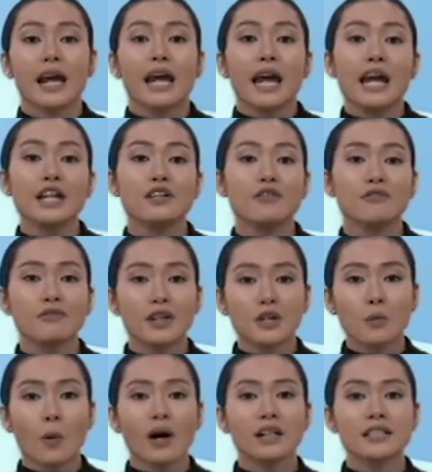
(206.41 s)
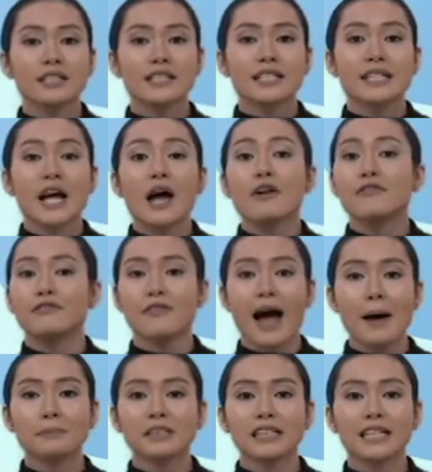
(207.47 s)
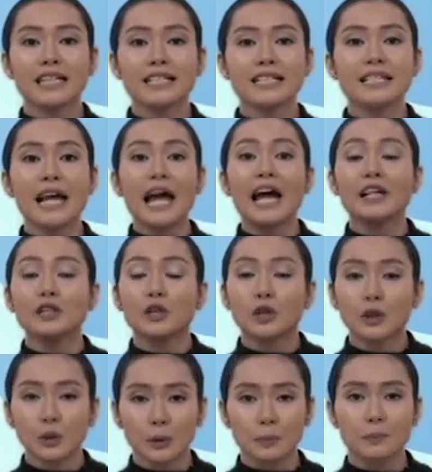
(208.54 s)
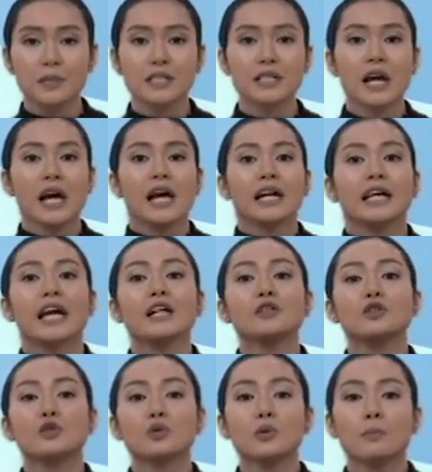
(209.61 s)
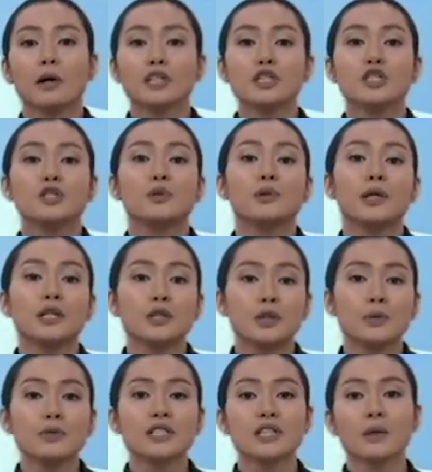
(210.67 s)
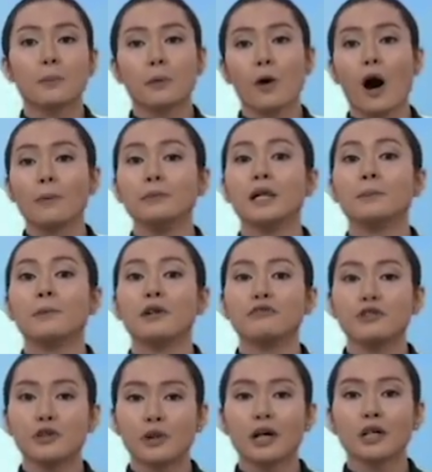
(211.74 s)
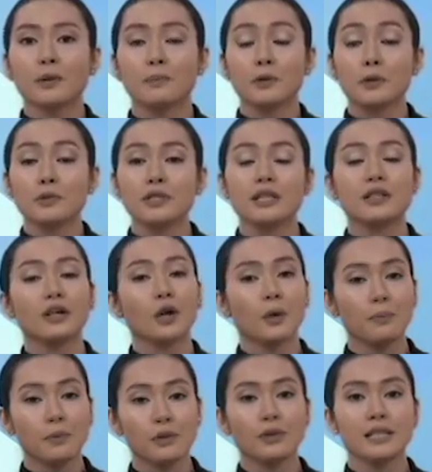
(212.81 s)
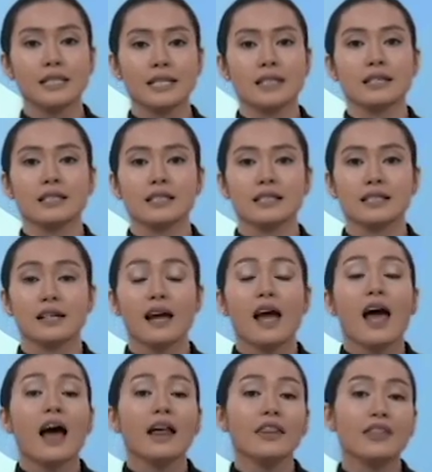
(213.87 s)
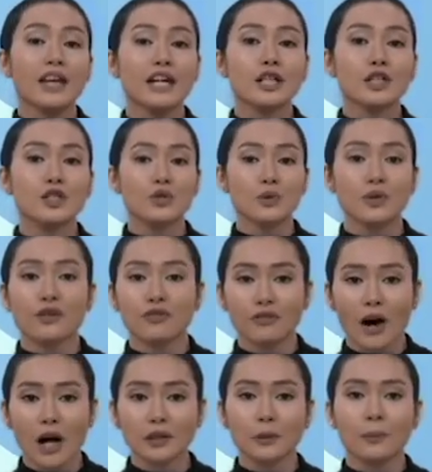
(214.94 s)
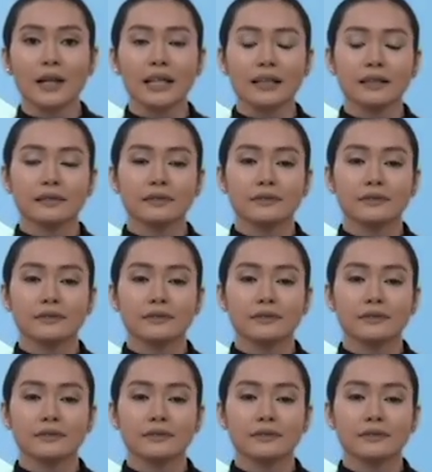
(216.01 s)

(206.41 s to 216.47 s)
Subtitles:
Individuals, families, and groups can do much to reduce the problem of drug abuse in the communities. They can do the following.